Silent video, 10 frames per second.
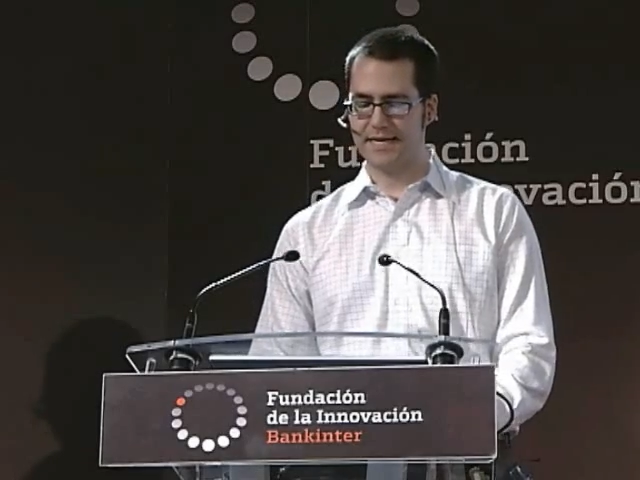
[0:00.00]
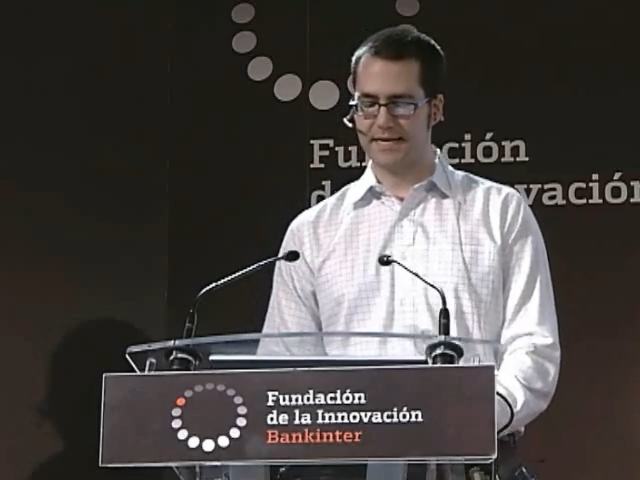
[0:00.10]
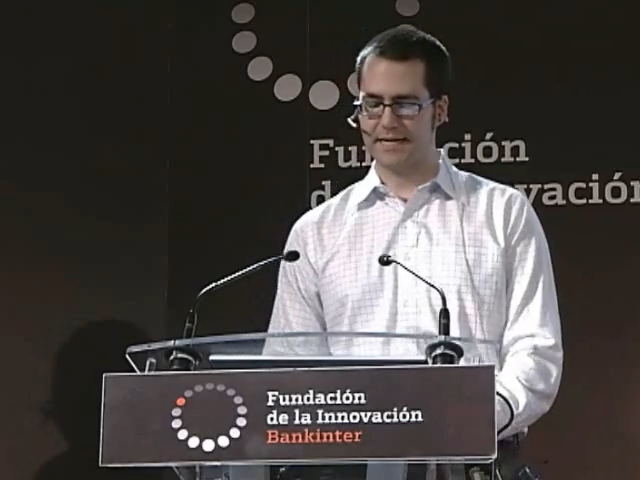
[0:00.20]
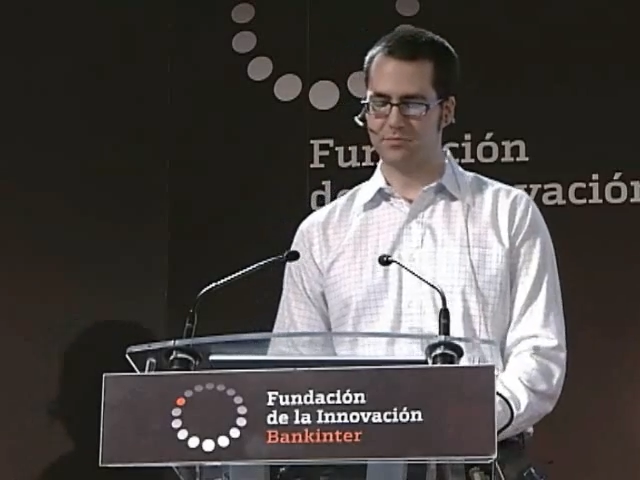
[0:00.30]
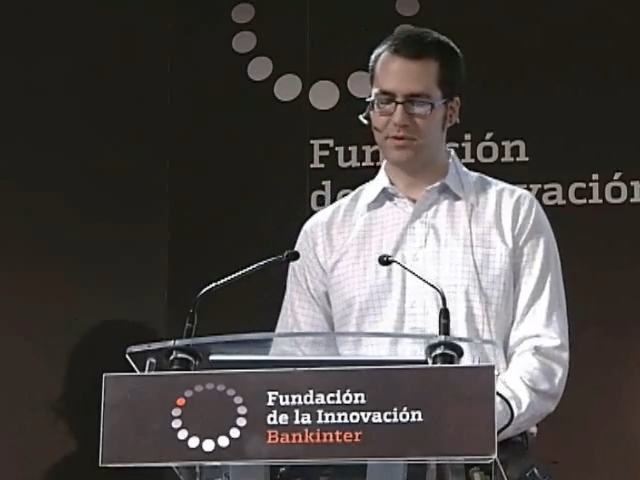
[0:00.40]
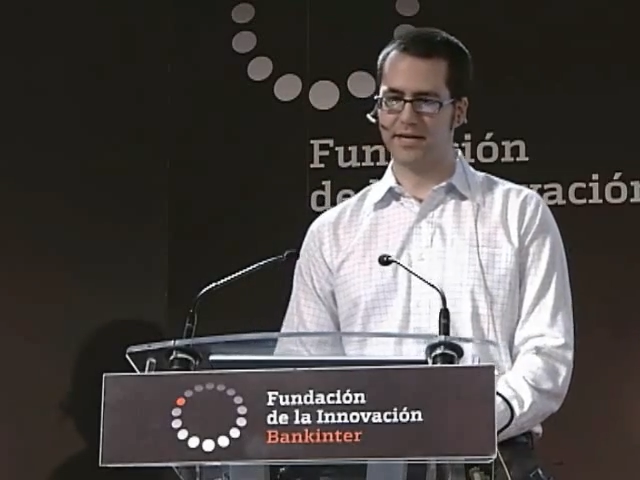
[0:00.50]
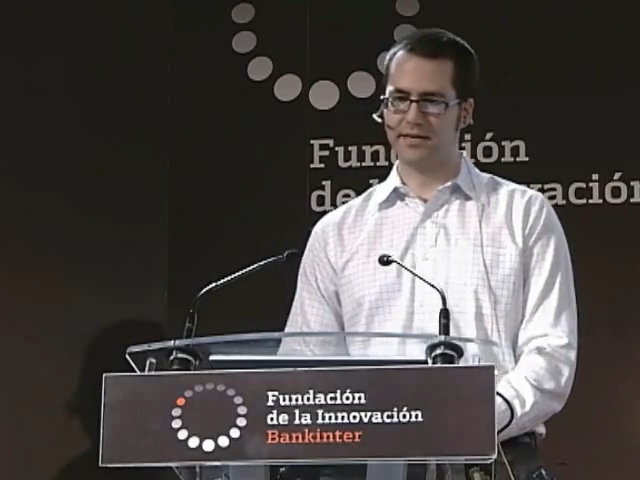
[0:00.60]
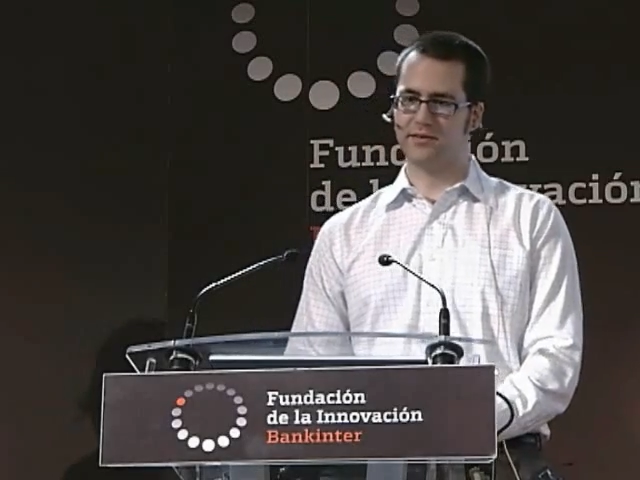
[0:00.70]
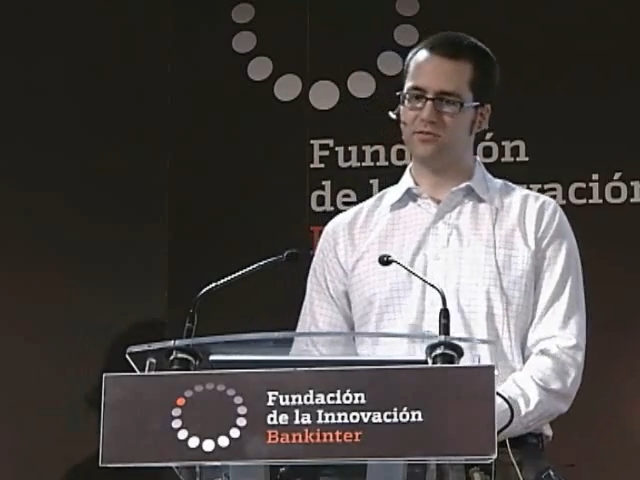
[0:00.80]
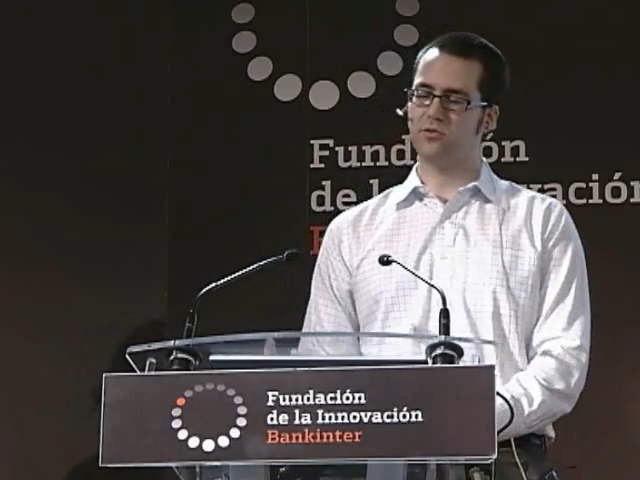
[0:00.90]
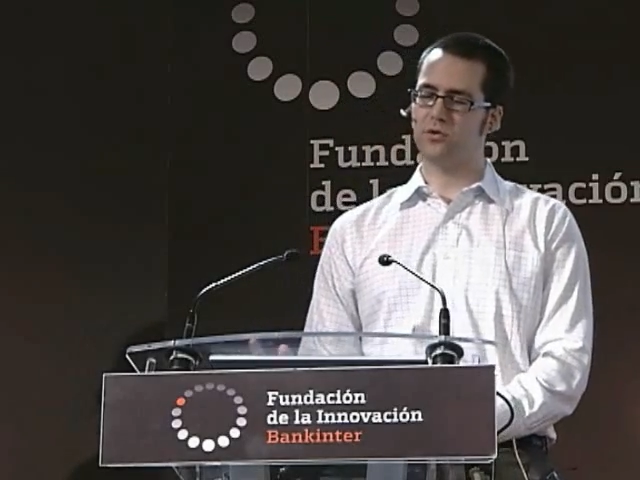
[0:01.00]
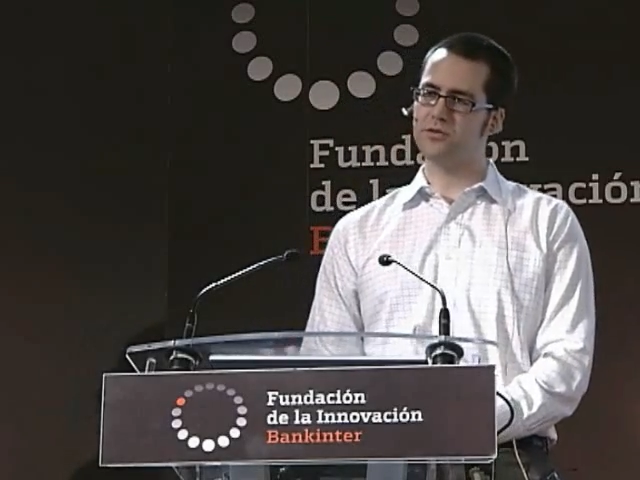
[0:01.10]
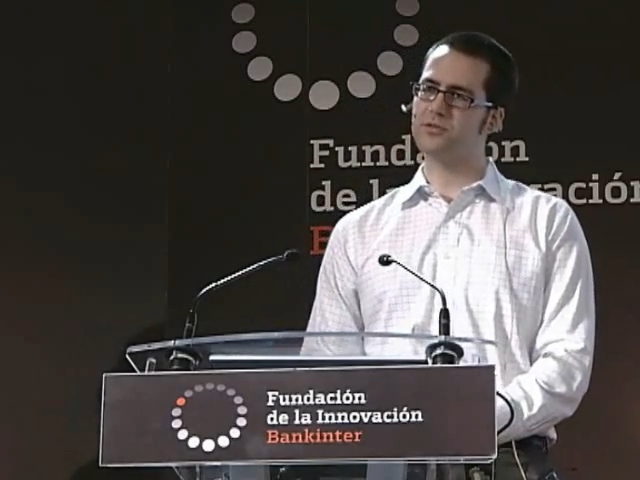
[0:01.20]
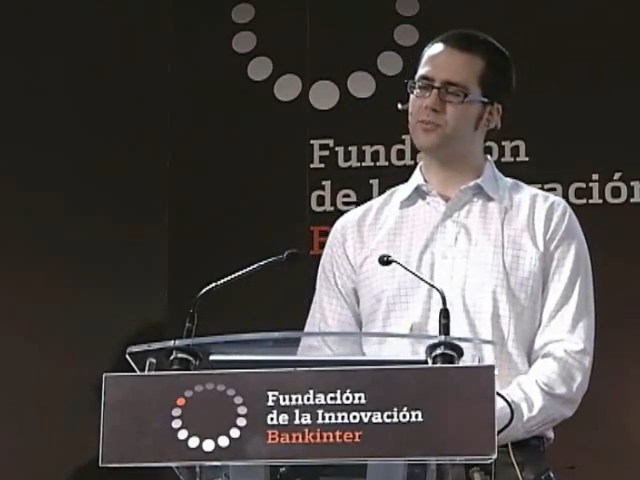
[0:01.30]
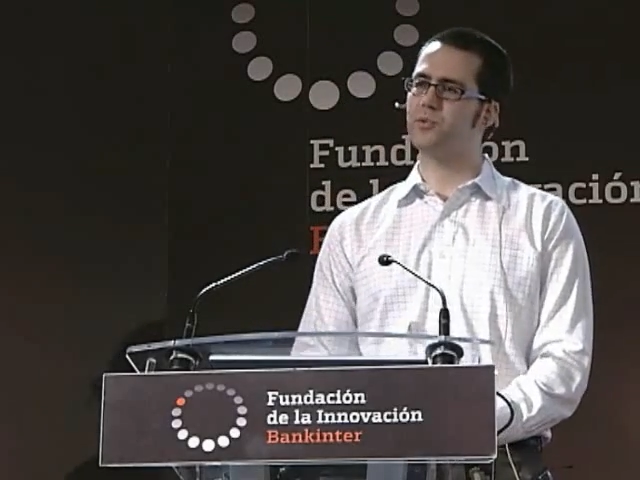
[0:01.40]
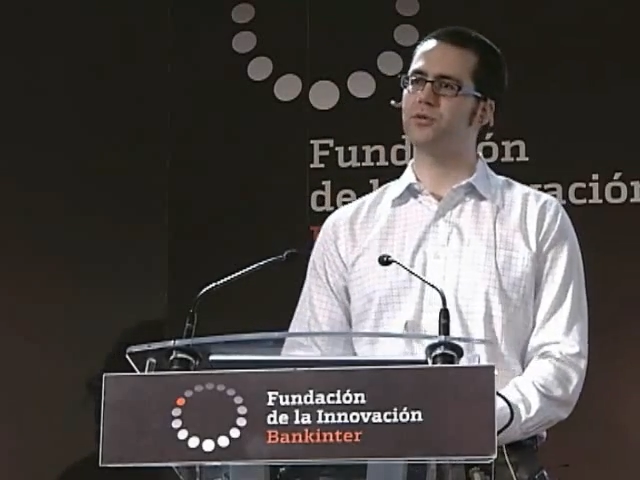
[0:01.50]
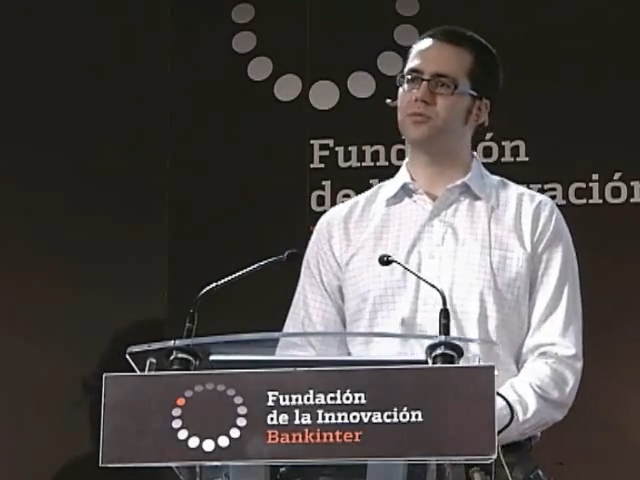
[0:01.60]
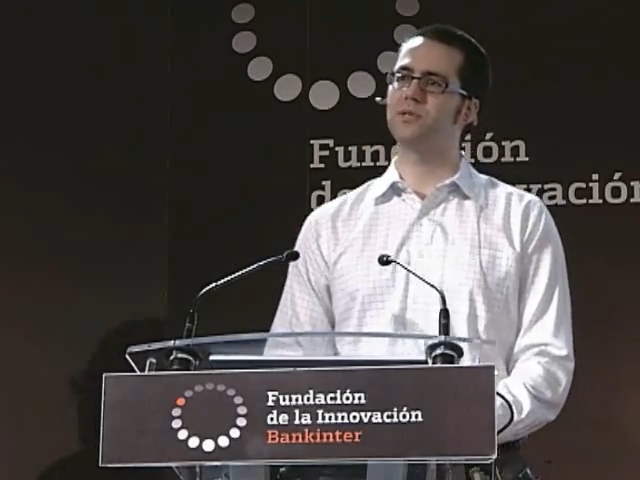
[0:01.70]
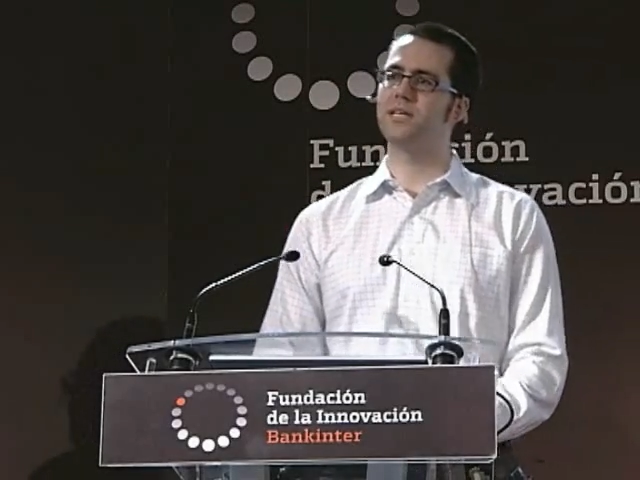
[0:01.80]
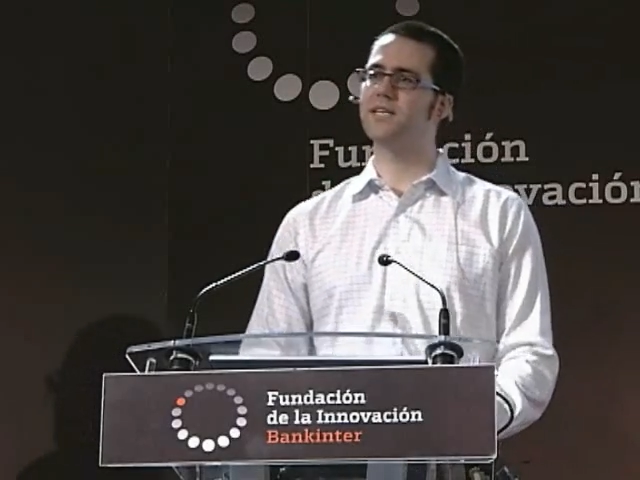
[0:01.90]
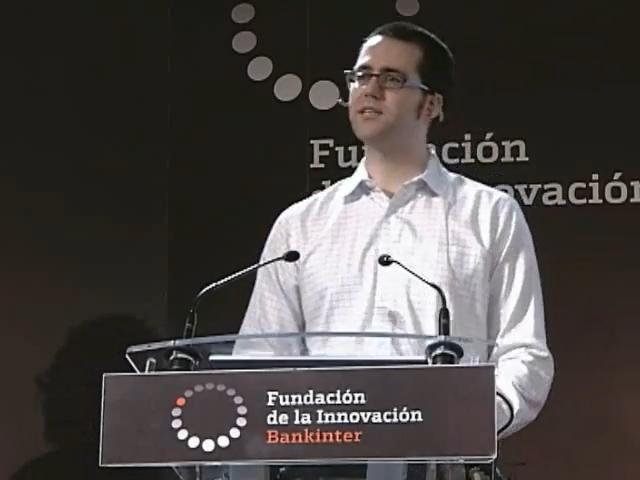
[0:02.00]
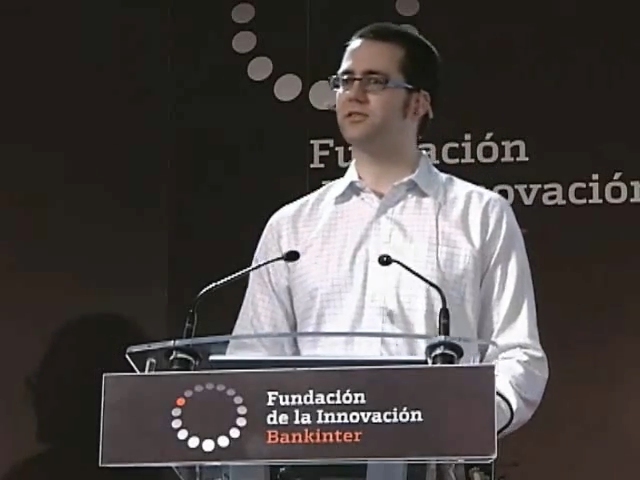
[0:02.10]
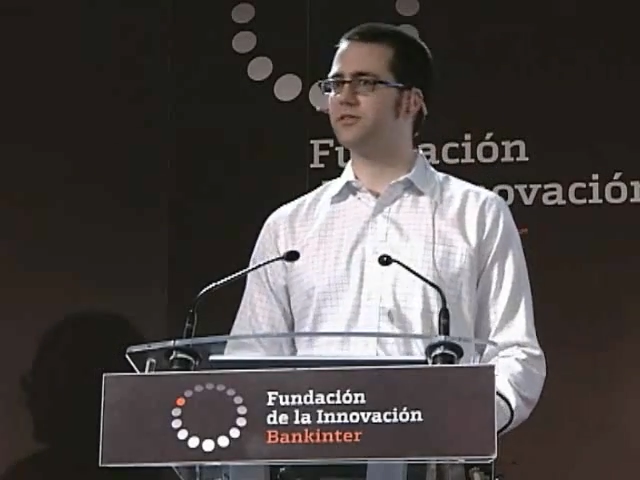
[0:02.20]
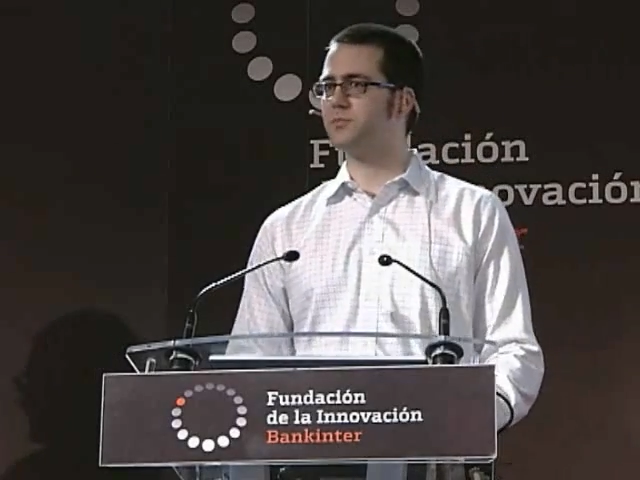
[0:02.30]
And also important, millennials,